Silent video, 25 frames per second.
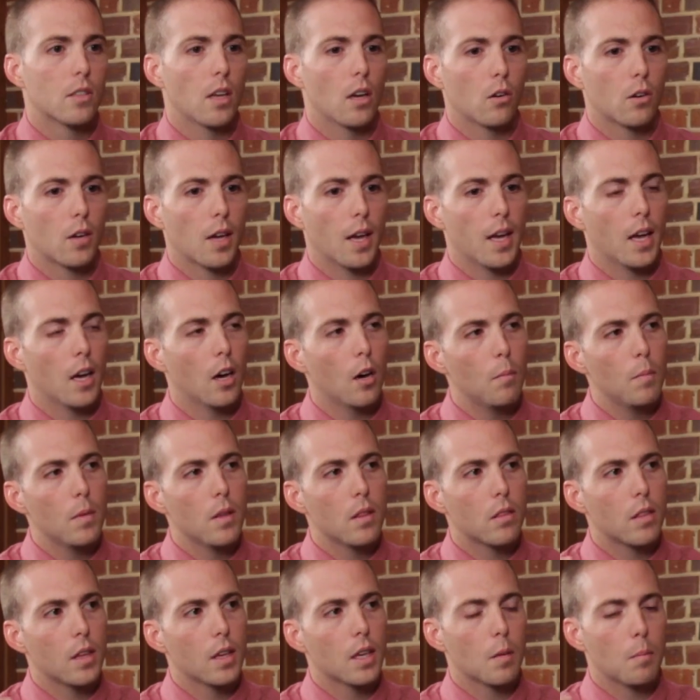say, okay, help me
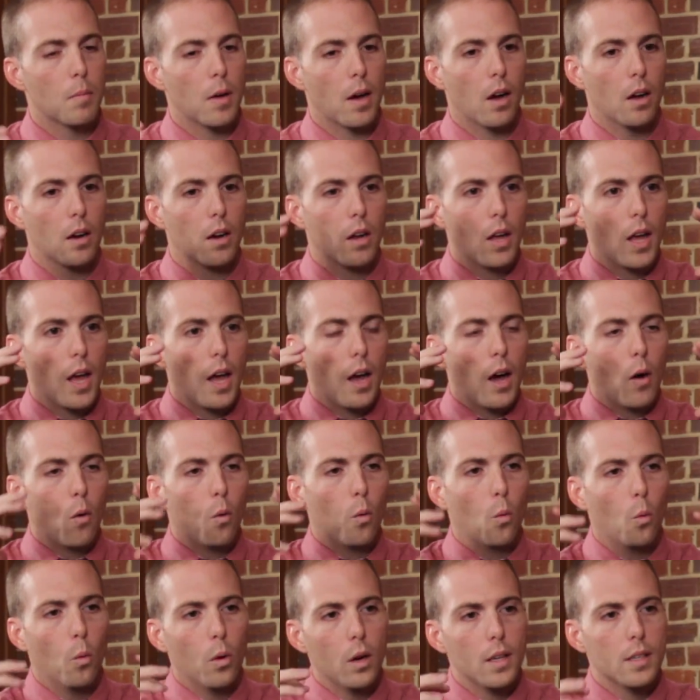think about
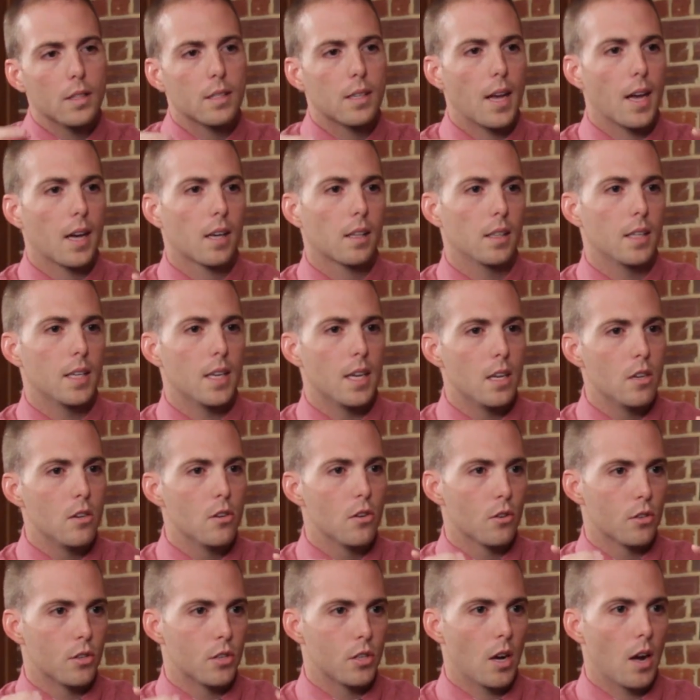what exactly in
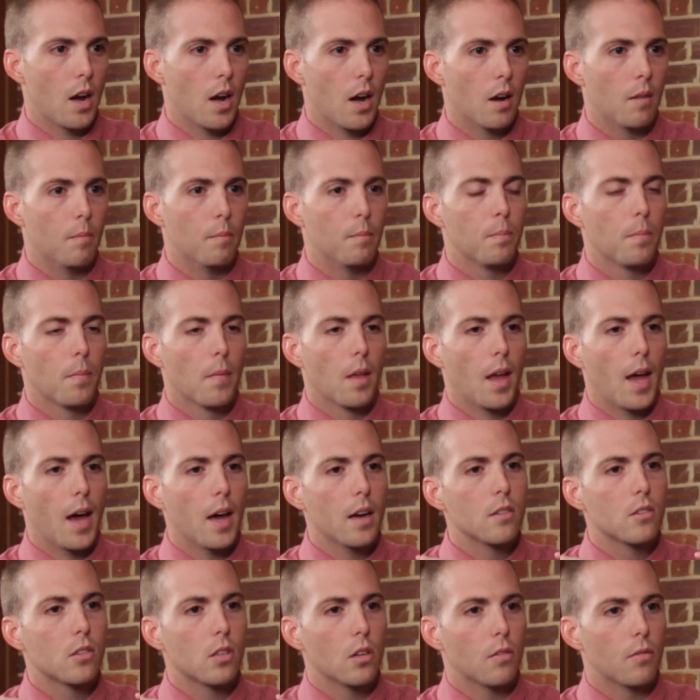your job,
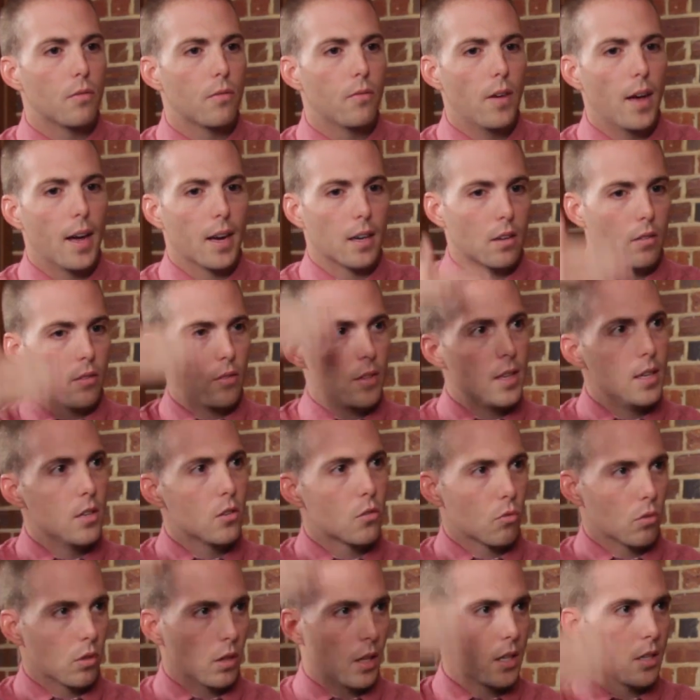how does it affect
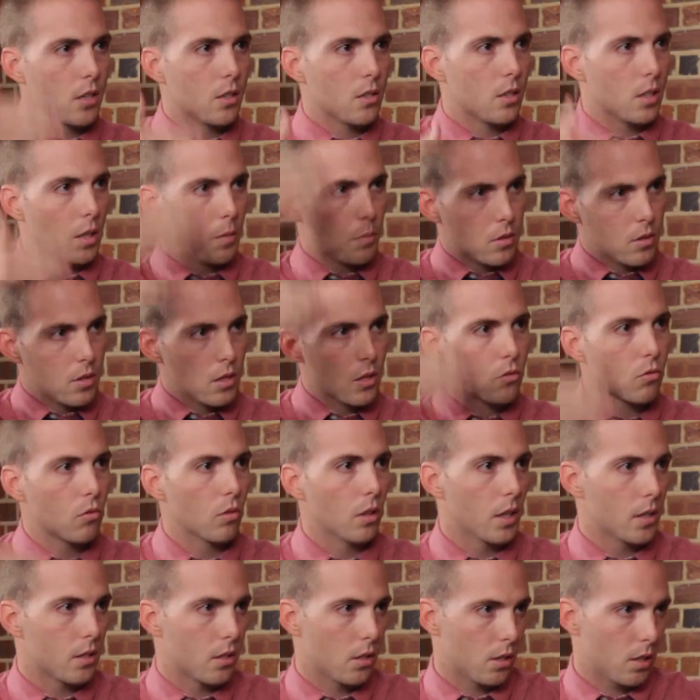these relationships, this
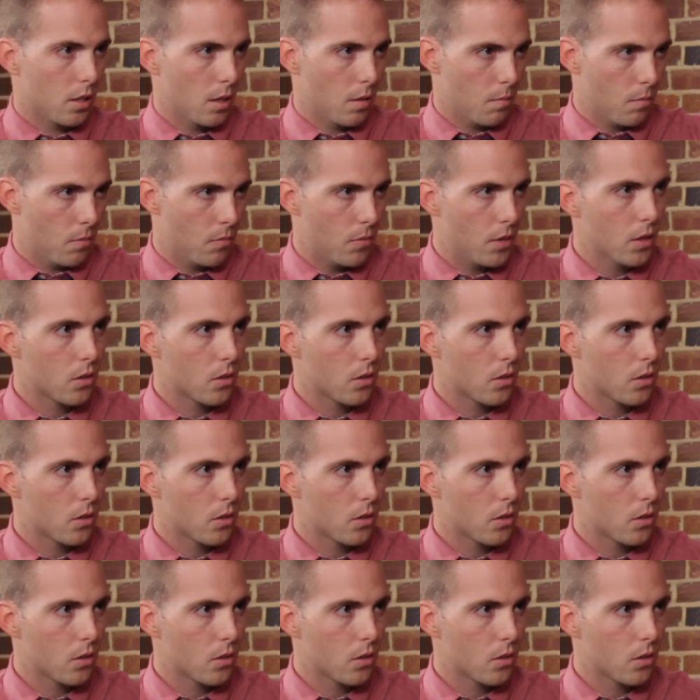relationship,